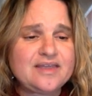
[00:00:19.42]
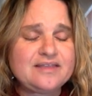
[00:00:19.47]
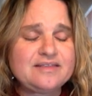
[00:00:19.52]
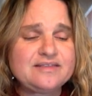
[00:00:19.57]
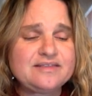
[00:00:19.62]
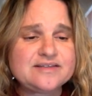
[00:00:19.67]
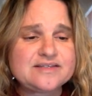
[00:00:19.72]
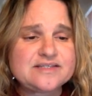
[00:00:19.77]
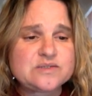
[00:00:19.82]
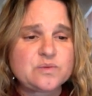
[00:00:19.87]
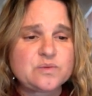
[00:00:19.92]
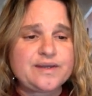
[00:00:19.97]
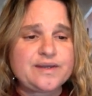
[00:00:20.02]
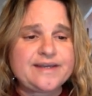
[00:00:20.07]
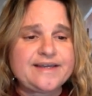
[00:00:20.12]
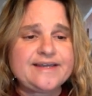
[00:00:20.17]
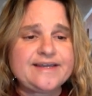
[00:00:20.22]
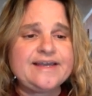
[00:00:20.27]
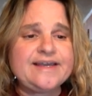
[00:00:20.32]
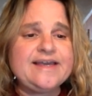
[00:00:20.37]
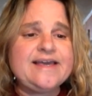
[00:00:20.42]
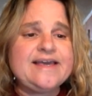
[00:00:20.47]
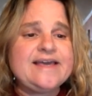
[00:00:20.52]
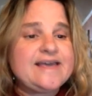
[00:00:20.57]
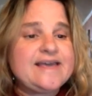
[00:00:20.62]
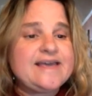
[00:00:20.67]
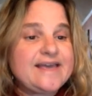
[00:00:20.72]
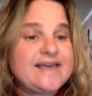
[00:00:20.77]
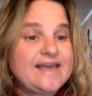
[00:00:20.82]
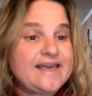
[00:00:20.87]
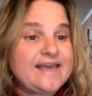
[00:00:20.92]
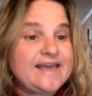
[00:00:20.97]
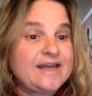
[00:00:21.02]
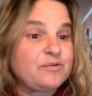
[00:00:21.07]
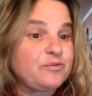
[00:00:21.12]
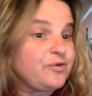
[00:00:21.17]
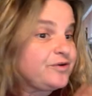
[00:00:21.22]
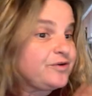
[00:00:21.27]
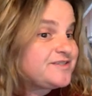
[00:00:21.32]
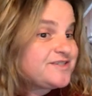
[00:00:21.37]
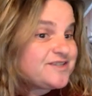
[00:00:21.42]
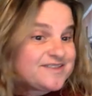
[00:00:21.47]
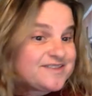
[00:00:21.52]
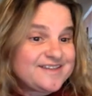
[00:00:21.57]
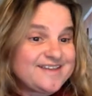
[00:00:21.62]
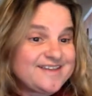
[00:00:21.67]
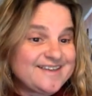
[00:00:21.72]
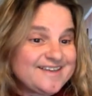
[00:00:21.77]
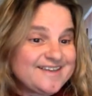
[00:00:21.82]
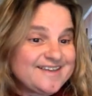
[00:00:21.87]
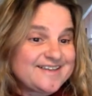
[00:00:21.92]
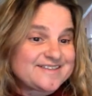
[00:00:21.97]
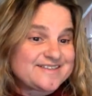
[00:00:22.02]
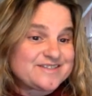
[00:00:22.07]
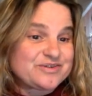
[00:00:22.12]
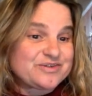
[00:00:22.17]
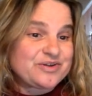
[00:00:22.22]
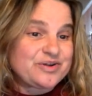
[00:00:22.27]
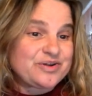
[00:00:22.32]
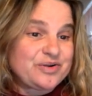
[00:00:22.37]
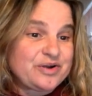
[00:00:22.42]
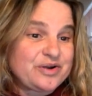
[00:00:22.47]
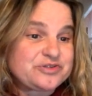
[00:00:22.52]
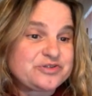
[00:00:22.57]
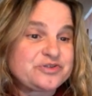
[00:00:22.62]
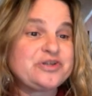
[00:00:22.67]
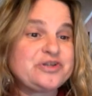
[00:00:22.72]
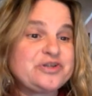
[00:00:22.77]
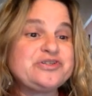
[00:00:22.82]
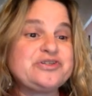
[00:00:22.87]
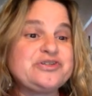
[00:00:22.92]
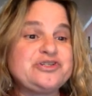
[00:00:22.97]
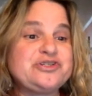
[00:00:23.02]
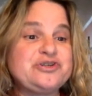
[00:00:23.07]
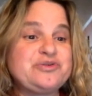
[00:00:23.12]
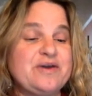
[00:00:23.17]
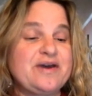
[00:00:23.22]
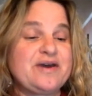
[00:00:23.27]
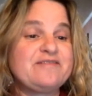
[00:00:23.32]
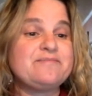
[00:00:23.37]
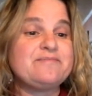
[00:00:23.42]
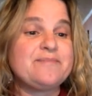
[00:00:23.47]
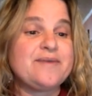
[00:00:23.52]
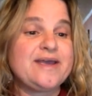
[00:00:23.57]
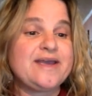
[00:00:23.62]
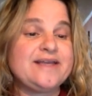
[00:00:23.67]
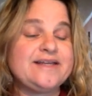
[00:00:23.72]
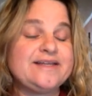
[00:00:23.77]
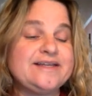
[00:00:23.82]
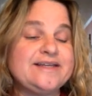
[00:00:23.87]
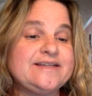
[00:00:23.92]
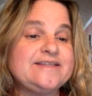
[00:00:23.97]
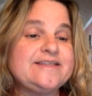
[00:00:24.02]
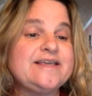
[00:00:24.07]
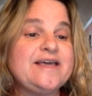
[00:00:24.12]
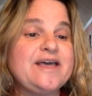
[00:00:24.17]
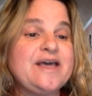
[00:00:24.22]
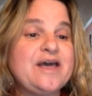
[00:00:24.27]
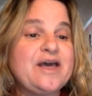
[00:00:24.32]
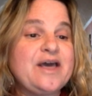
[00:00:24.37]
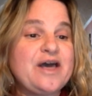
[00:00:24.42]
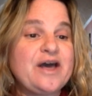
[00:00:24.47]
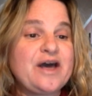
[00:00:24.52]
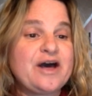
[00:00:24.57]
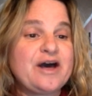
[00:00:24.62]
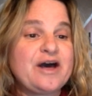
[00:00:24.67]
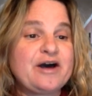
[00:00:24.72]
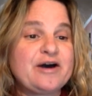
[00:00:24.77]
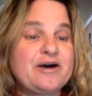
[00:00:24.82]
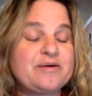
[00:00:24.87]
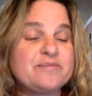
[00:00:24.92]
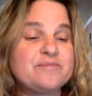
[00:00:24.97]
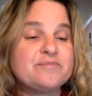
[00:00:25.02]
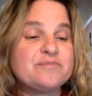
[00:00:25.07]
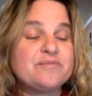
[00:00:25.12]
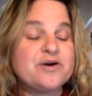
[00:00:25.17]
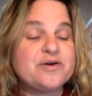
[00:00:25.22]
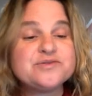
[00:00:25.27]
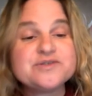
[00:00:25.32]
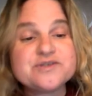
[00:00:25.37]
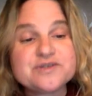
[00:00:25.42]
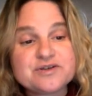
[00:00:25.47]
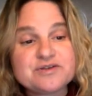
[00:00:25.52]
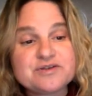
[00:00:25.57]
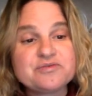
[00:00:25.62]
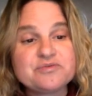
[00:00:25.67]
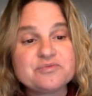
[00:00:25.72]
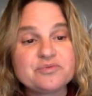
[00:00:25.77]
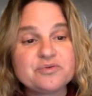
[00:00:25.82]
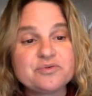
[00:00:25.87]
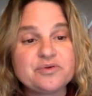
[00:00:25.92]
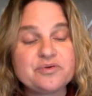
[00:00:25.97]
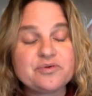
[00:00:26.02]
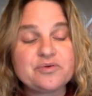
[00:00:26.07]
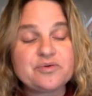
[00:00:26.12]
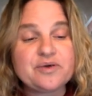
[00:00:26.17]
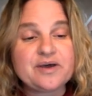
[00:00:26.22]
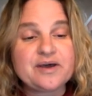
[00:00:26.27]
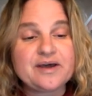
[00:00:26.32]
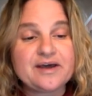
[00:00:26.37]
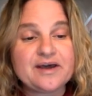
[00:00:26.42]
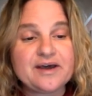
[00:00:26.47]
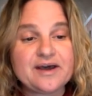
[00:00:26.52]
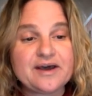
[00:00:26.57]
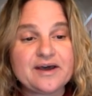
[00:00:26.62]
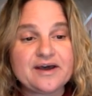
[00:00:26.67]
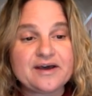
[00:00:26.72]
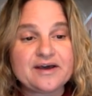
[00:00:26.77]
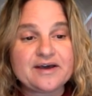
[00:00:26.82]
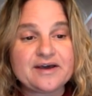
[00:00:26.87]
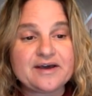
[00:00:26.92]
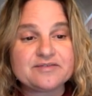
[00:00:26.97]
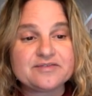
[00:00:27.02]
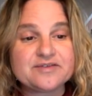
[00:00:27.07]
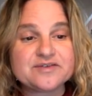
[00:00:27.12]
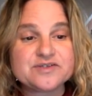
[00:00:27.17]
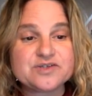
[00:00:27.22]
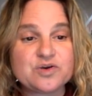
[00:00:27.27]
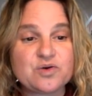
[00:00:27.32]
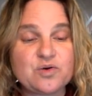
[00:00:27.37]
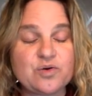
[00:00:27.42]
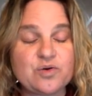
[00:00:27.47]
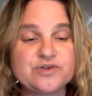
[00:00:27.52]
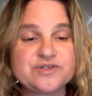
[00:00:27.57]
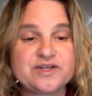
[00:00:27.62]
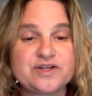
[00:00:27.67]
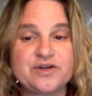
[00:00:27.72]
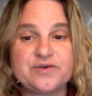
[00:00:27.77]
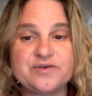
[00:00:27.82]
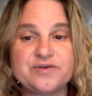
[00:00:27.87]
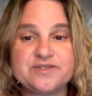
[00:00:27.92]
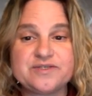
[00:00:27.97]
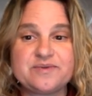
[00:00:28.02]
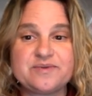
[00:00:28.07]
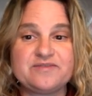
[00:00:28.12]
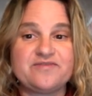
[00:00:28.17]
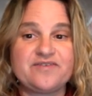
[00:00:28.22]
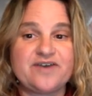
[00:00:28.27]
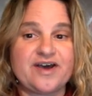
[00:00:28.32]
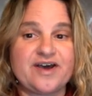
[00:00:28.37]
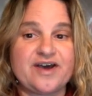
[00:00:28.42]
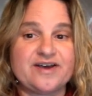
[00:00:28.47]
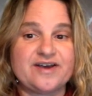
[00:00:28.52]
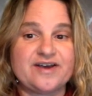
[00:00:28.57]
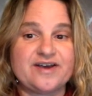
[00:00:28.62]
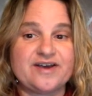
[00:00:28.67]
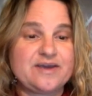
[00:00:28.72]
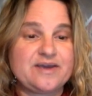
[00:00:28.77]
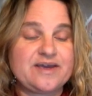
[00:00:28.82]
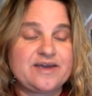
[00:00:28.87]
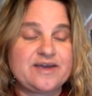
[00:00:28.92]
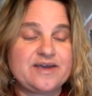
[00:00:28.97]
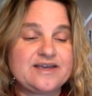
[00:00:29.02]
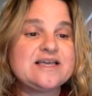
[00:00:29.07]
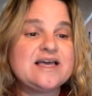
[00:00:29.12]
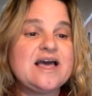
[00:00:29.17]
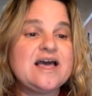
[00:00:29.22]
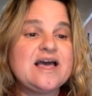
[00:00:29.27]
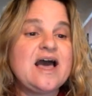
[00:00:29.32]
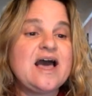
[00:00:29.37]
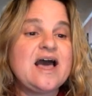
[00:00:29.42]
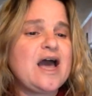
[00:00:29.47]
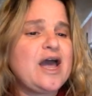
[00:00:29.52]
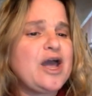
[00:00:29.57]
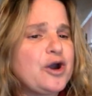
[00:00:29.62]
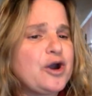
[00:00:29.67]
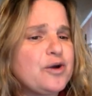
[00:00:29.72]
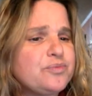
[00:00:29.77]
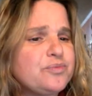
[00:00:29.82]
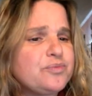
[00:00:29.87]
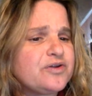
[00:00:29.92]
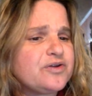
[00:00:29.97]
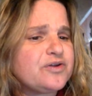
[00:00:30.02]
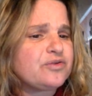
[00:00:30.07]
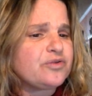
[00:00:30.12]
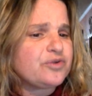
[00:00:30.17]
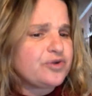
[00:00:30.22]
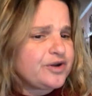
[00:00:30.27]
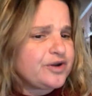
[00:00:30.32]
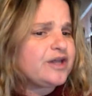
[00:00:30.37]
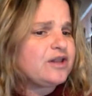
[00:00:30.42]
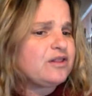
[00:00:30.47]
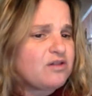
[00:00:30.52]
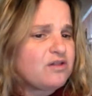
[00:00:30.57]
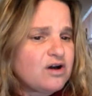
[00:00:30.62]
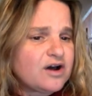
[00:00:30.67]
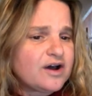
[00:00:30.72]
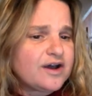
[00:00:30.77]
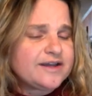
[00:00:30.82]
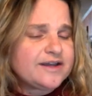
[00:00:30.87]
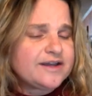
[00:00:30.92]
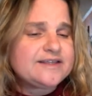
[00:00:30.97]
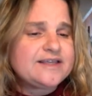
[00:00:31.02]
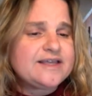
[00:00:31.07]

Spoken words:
this week, and we're to the end. So congratulations, you have made it mostly through this course. I know it's been fast-paced. I hope you're learning a lot